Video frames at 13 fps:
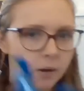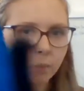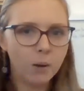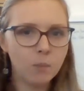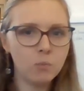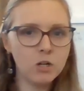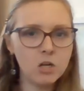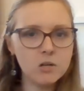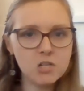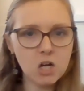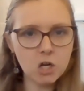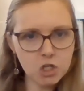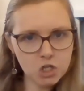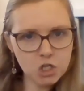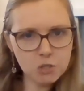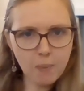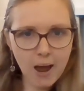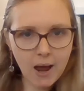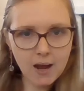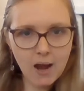When we use our
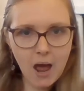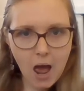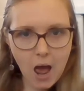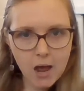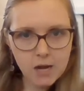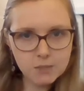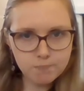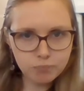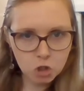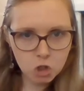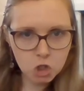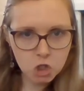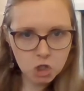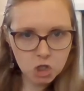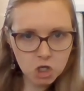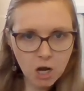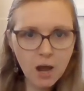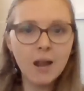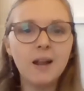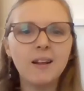dustpan and brush,
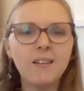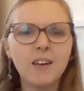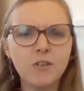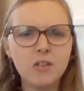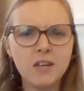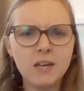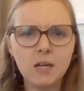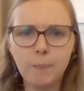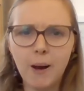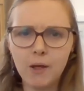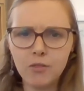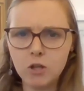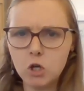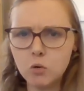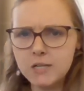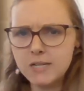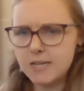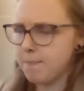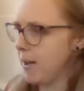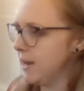let's have a think about the noise
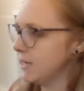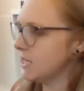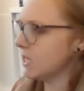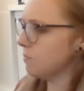it makes.